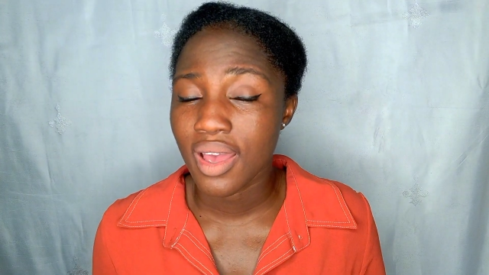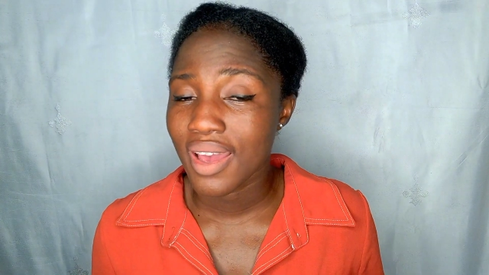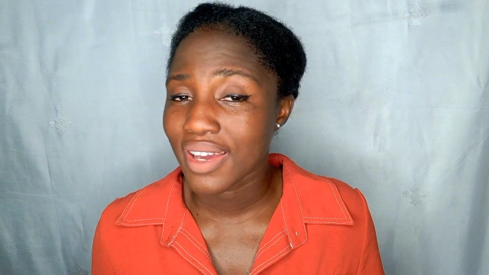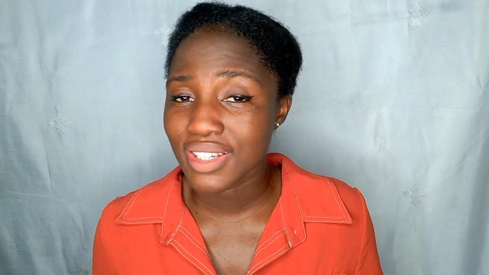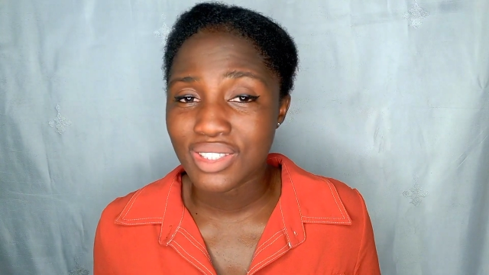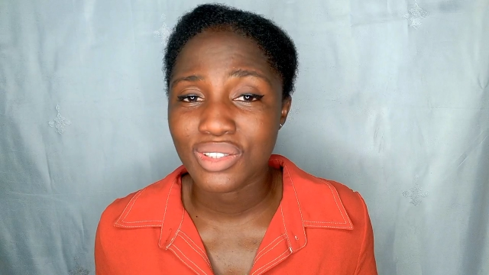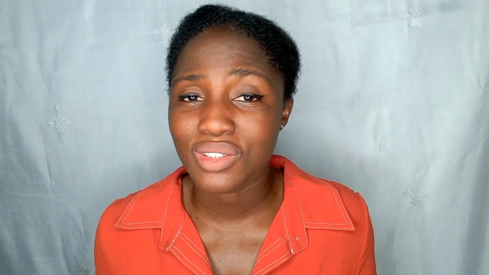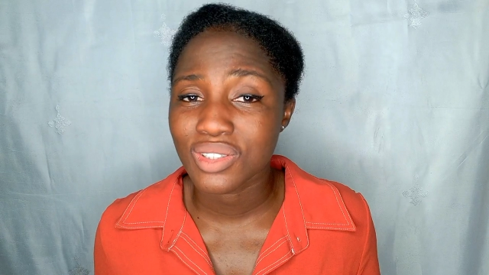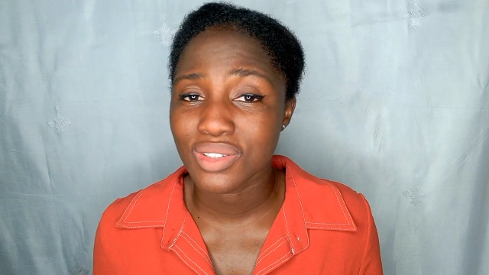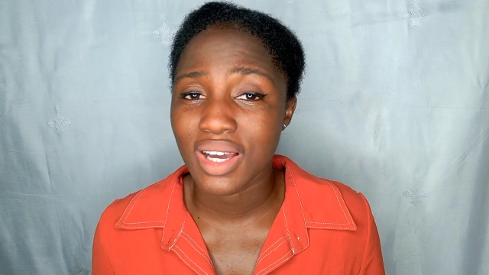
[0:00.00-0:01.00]
It is
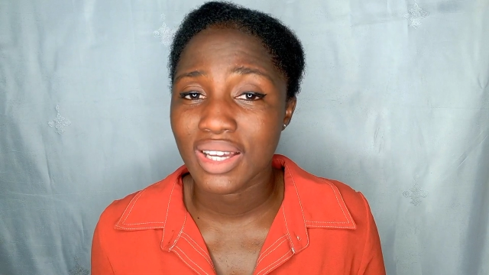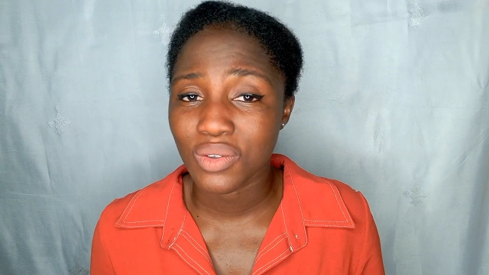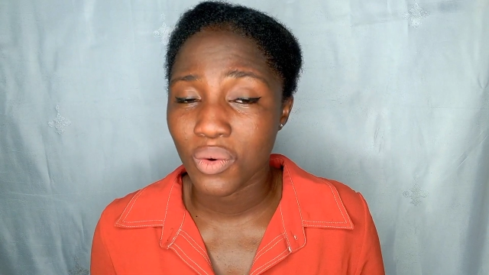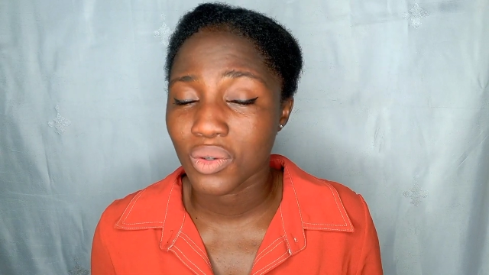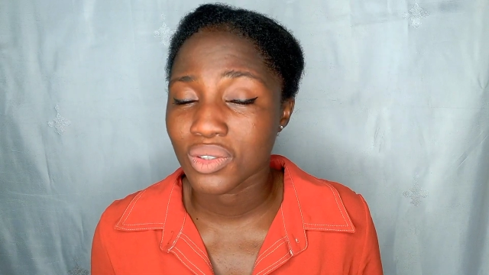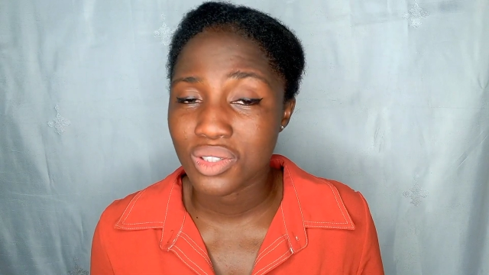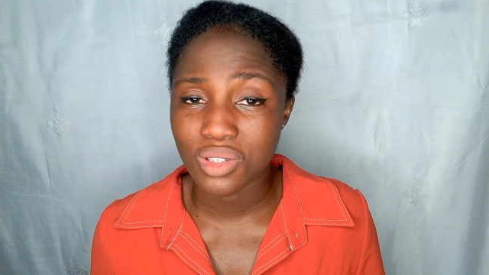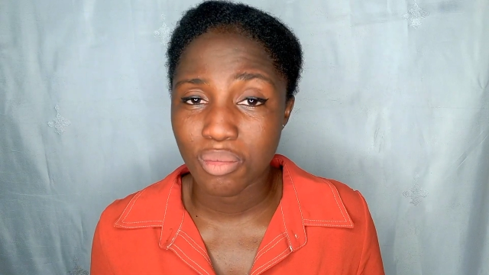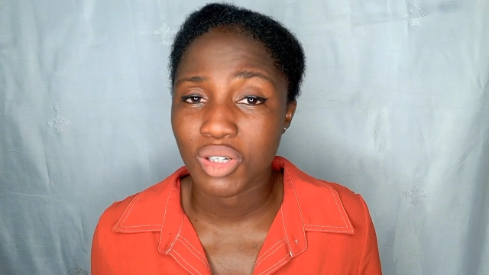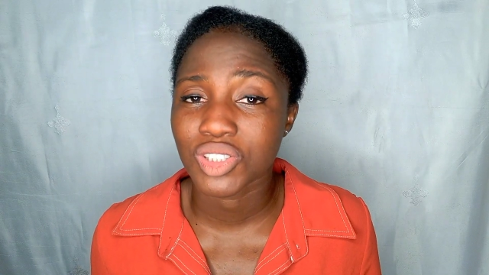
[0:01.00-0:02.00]
good to add oils to
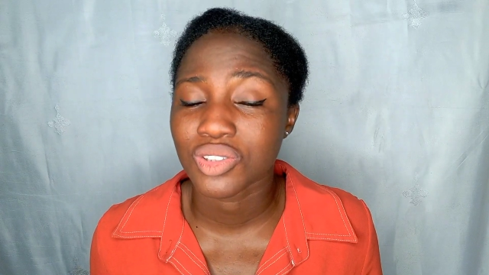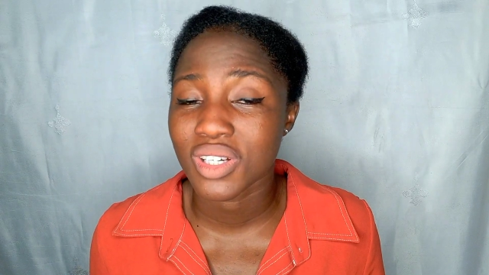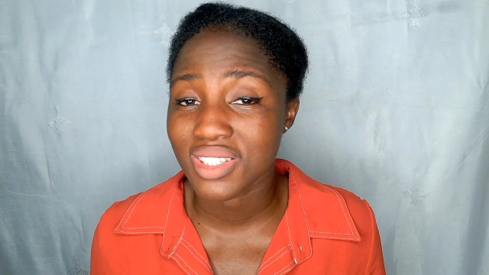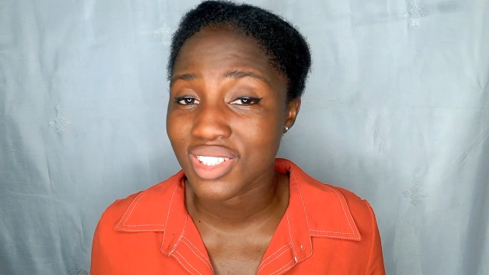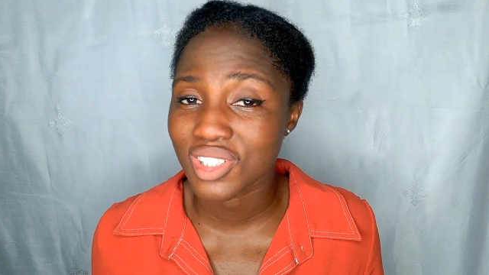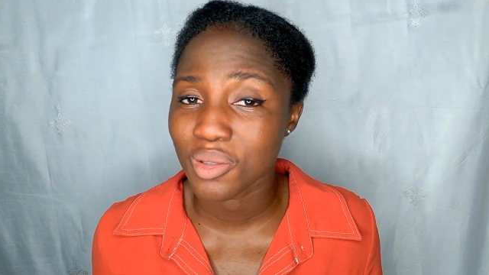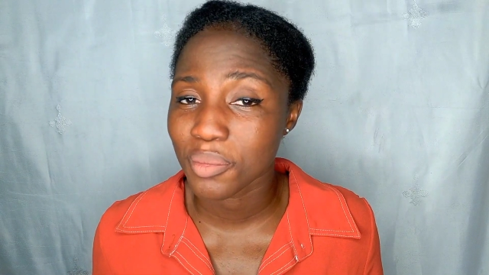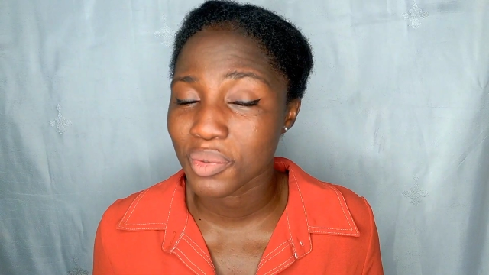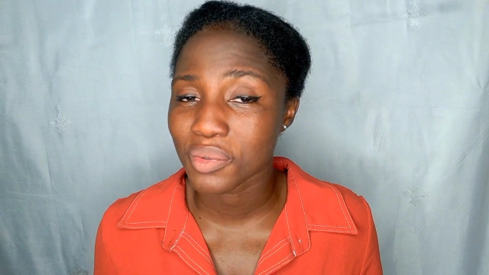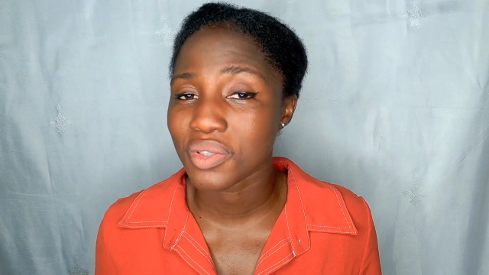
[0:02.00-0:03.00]
your moisturizing
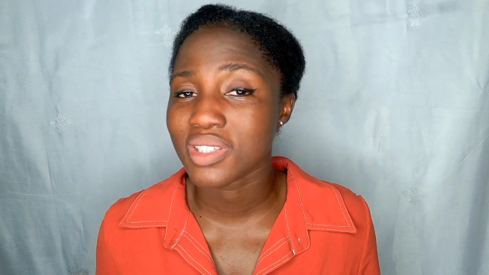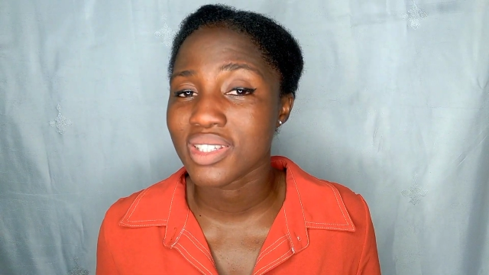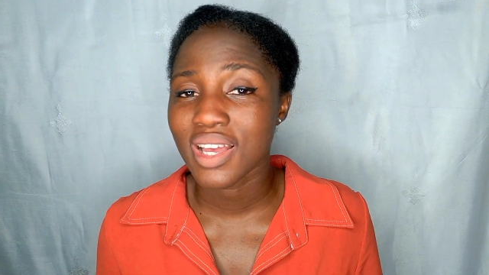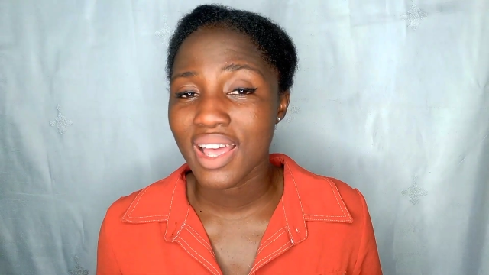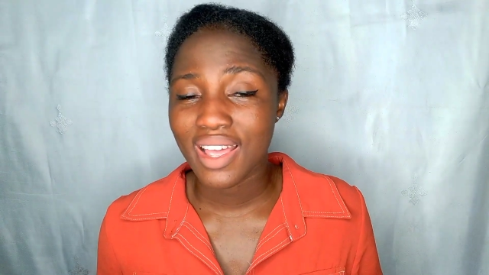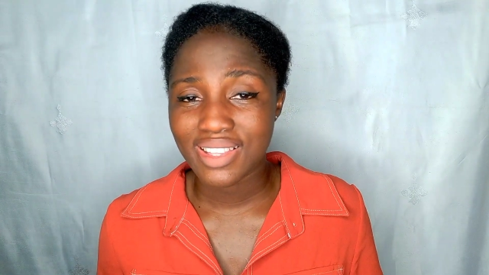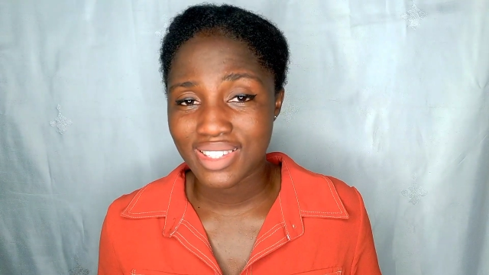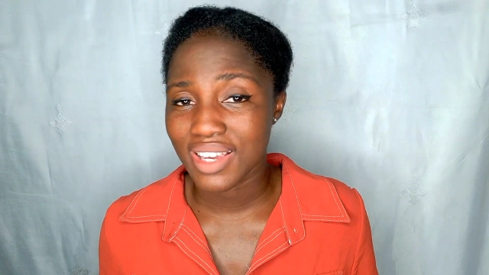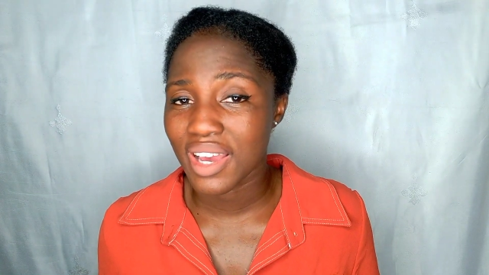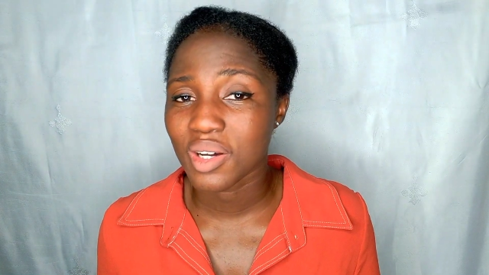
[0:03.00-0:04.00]
shampoos to
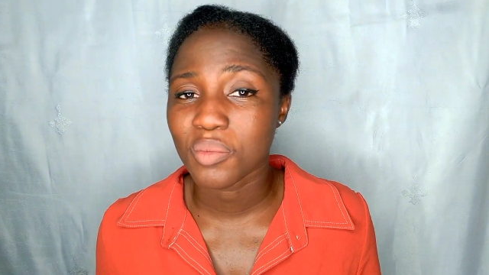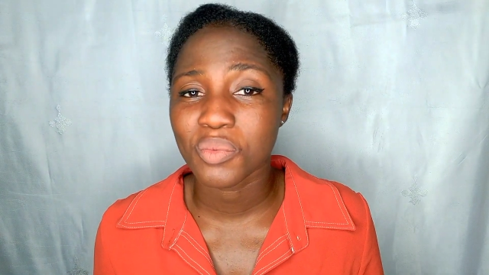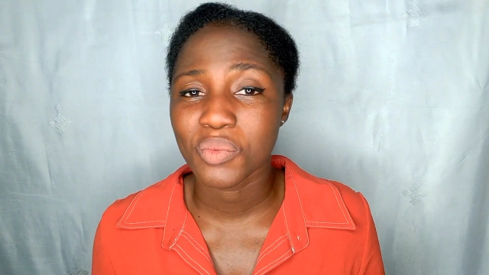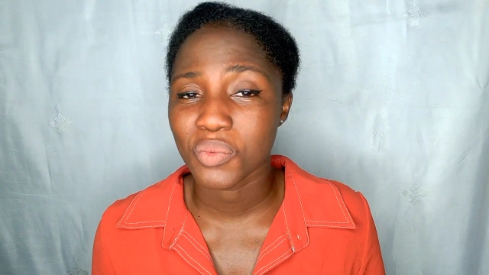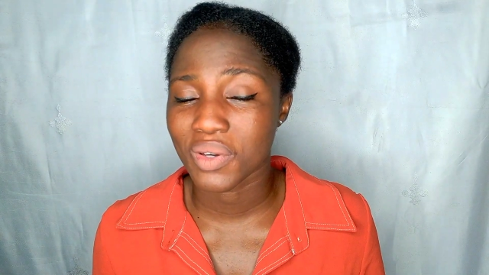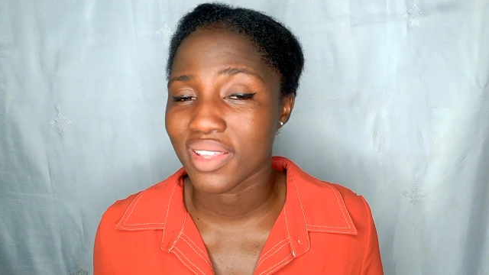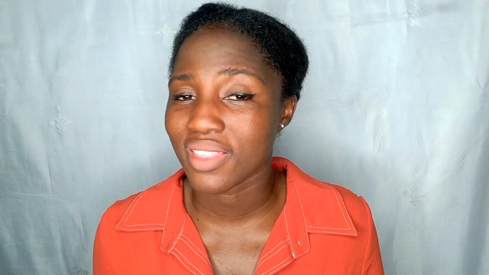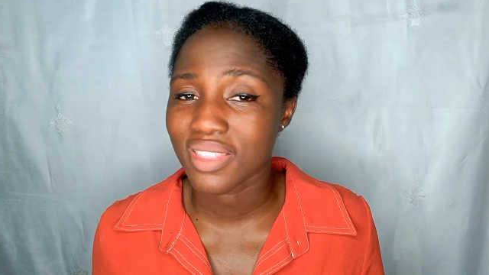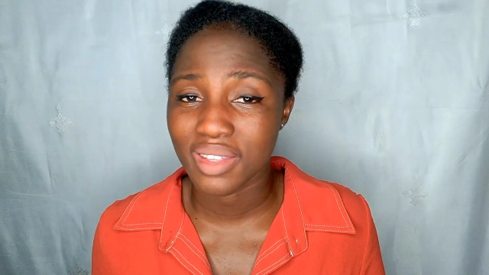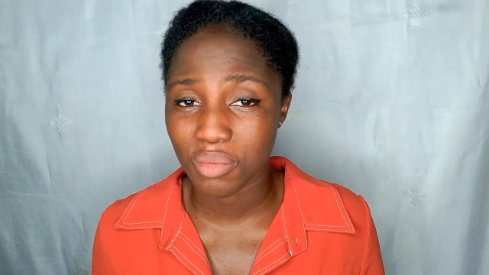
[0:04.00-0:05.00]
help with
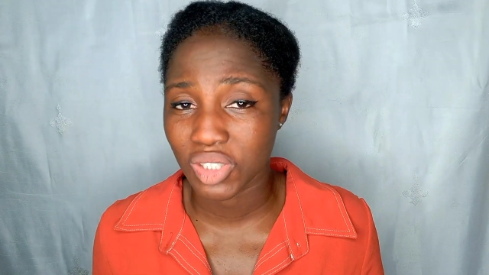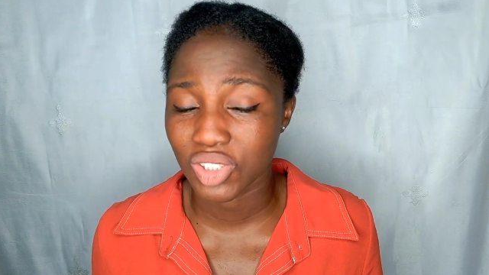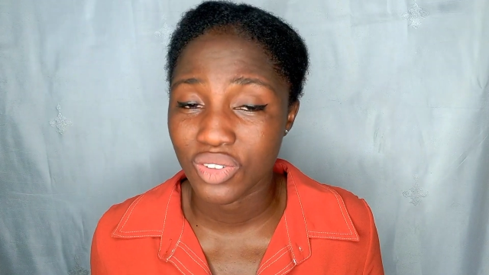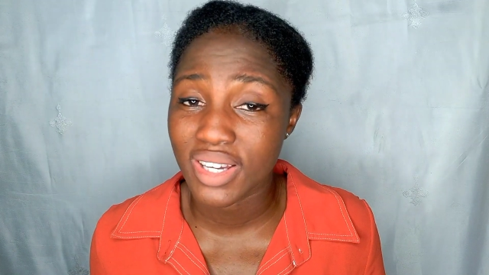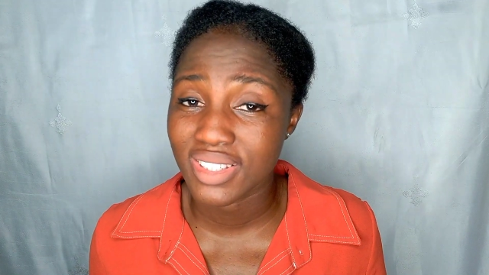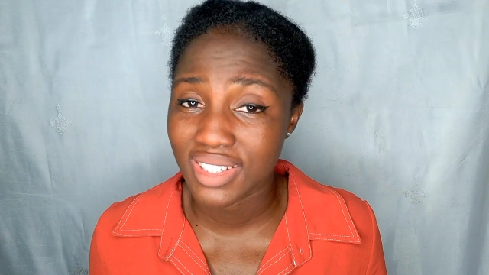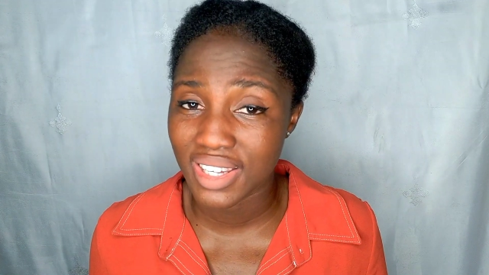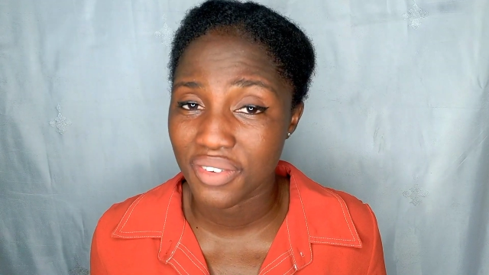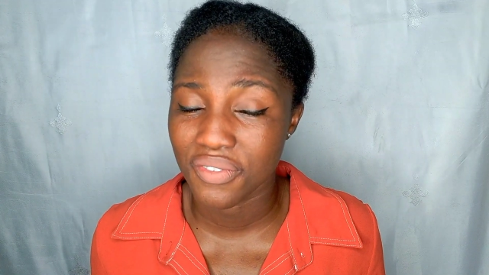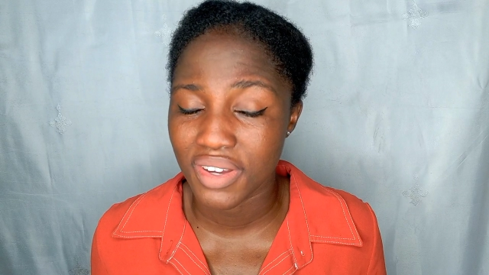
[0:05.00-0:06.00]
the moisturizing
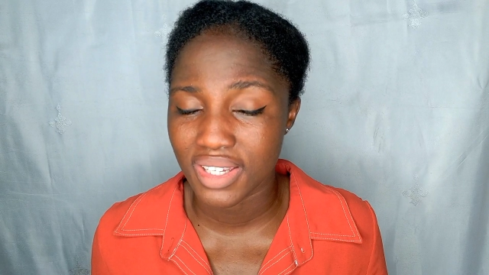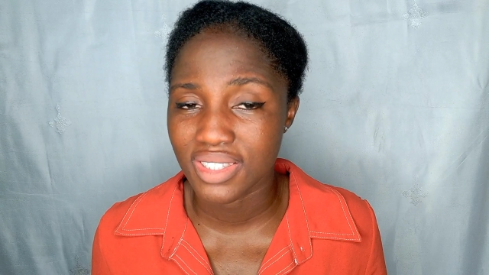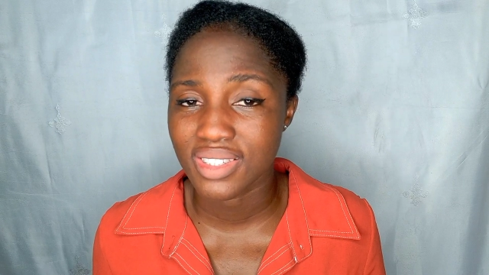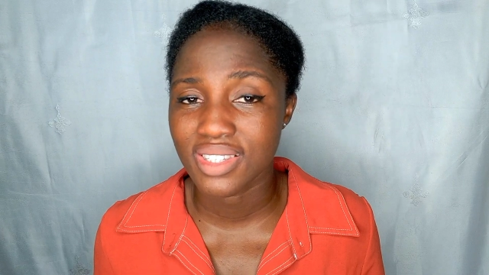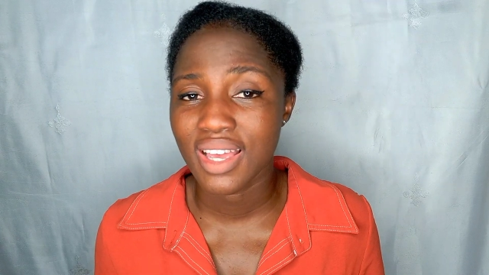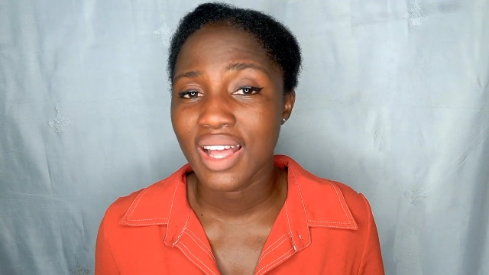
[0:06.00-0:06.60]
effect.